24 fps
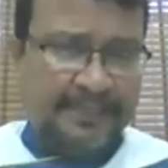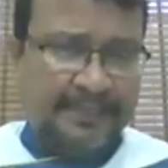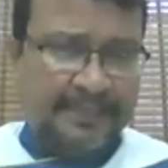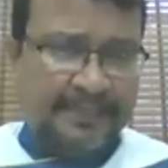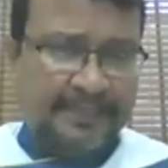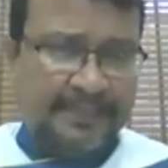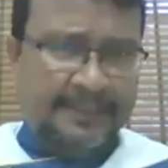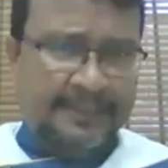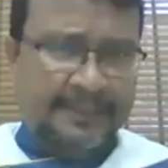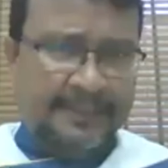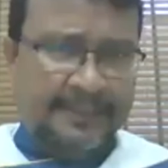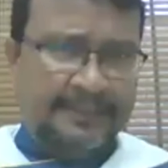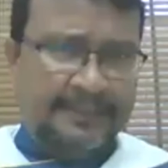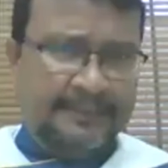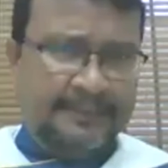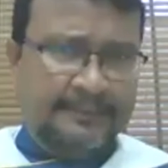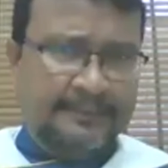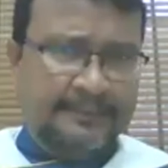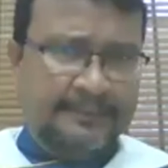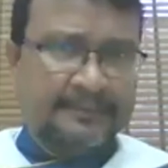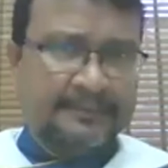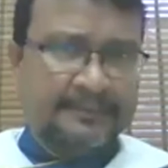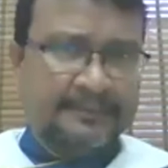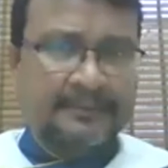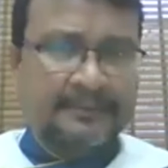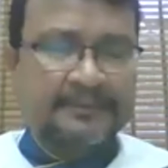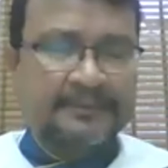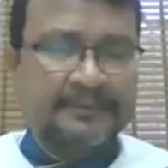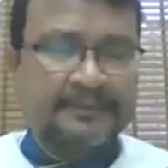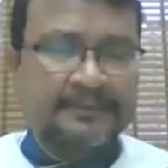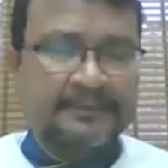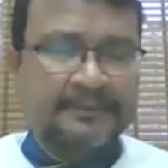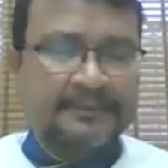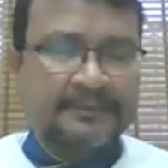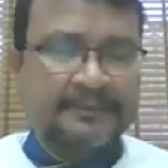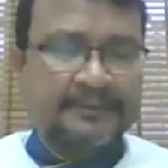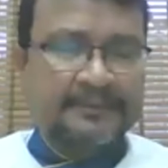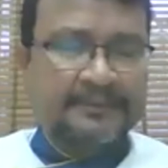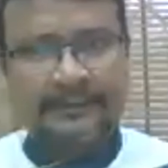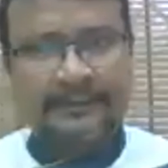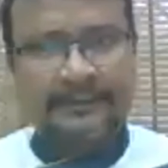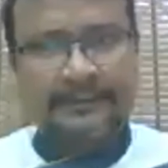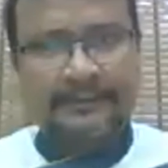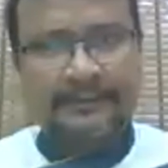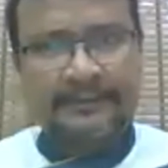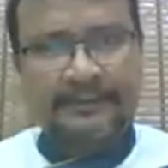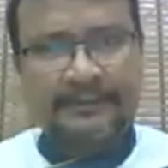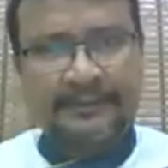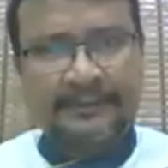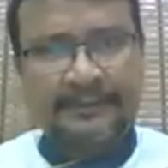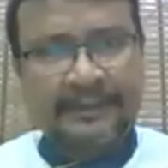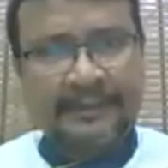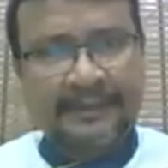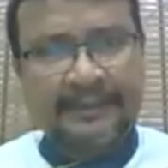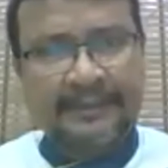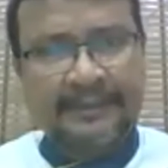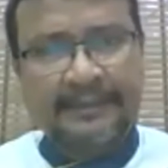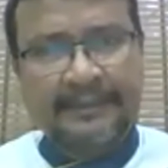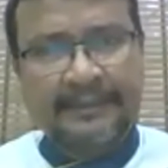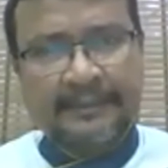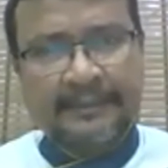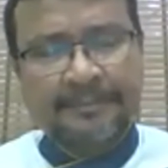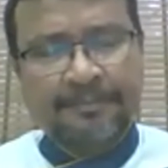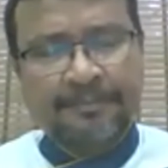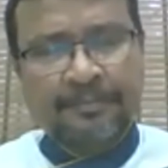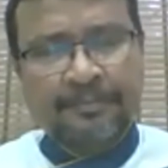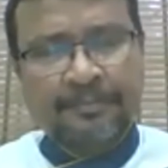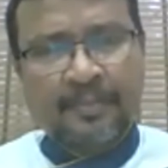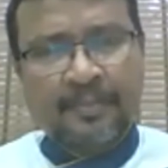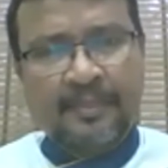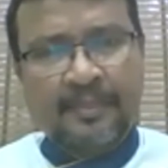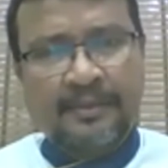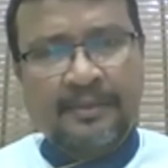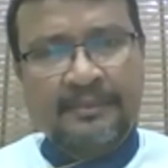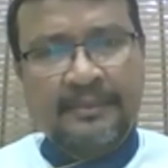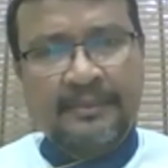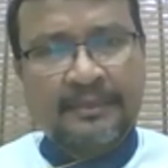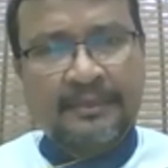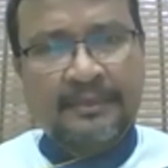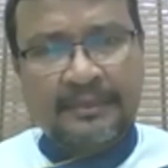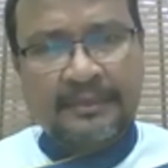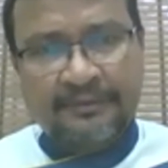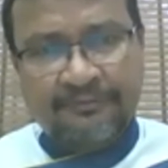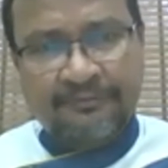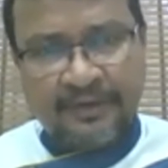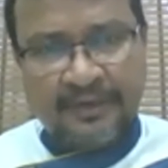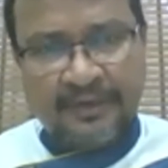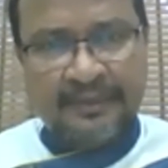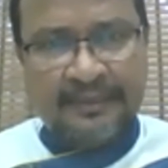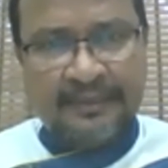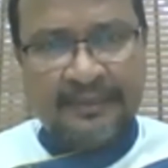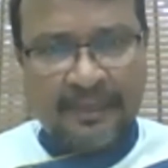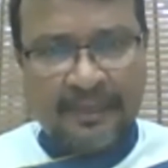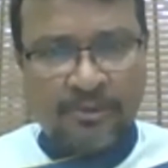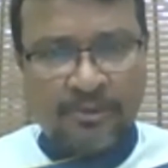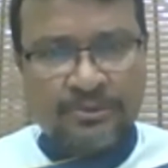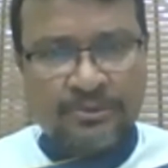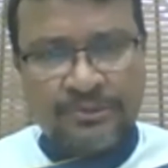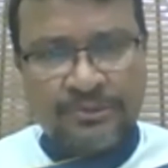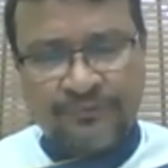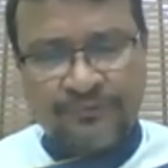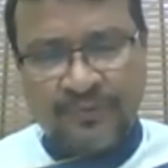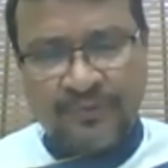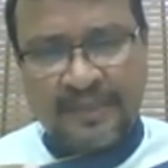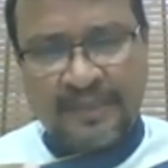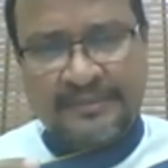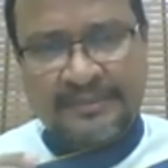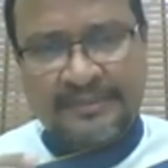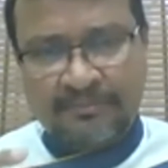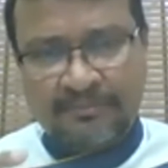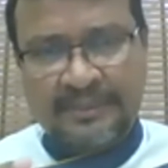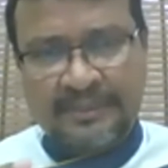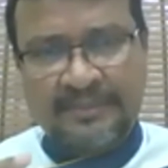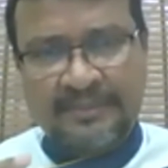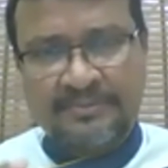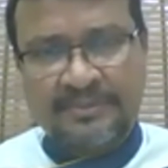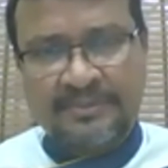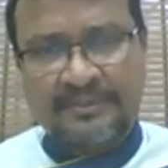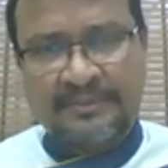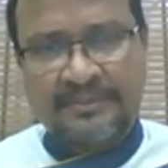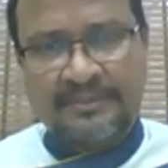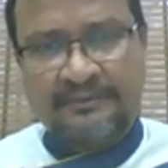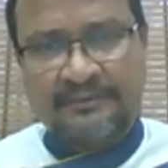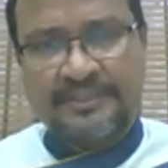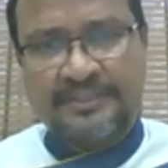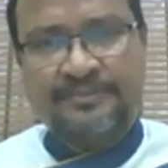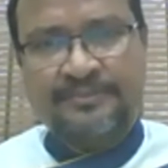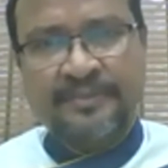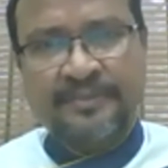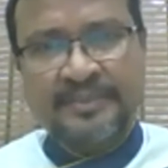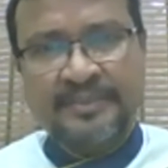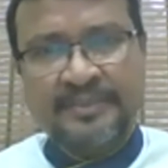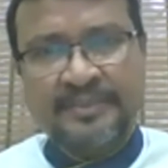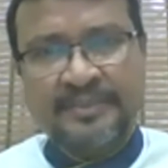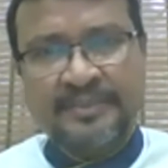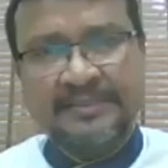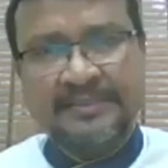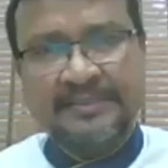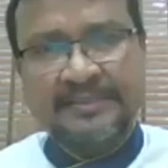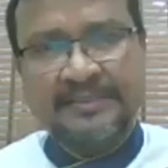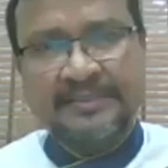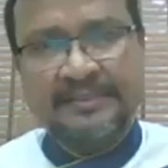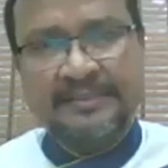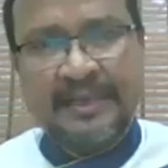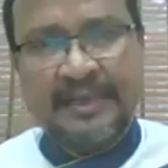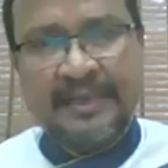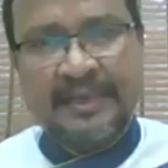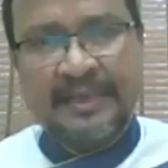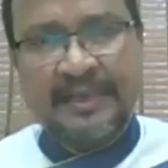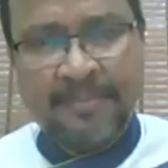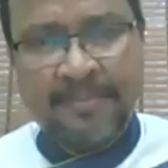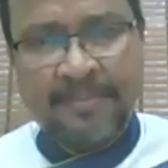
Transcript: In a country like uh, India, there are different towns where sometimes Christmas is a happening